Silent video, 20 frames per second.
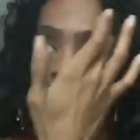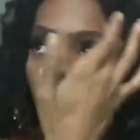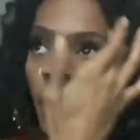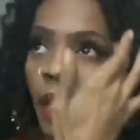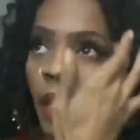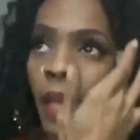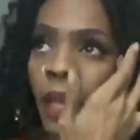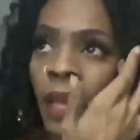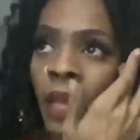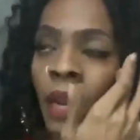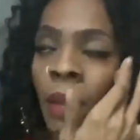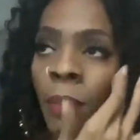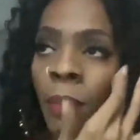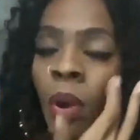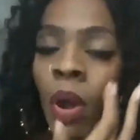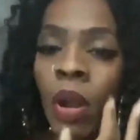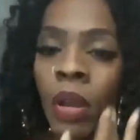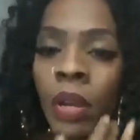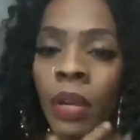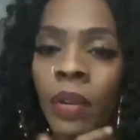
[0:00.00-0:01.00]
And a
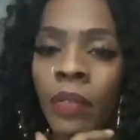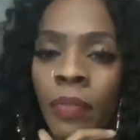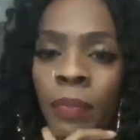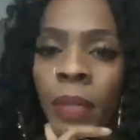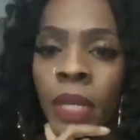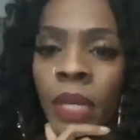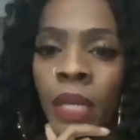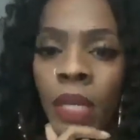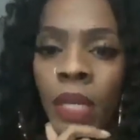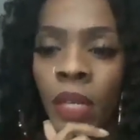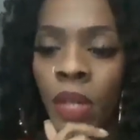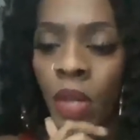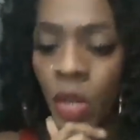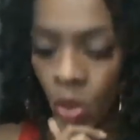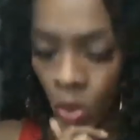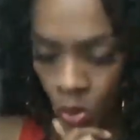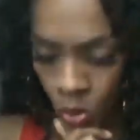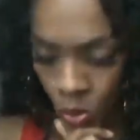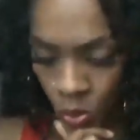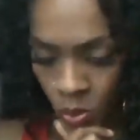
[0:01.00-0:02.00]
part of me
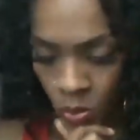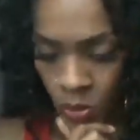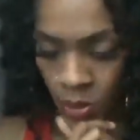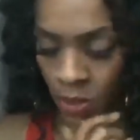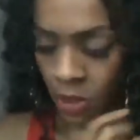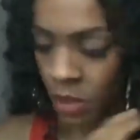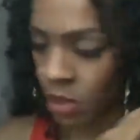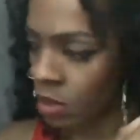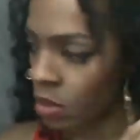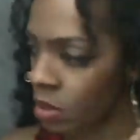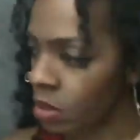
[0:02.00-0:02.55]
knows,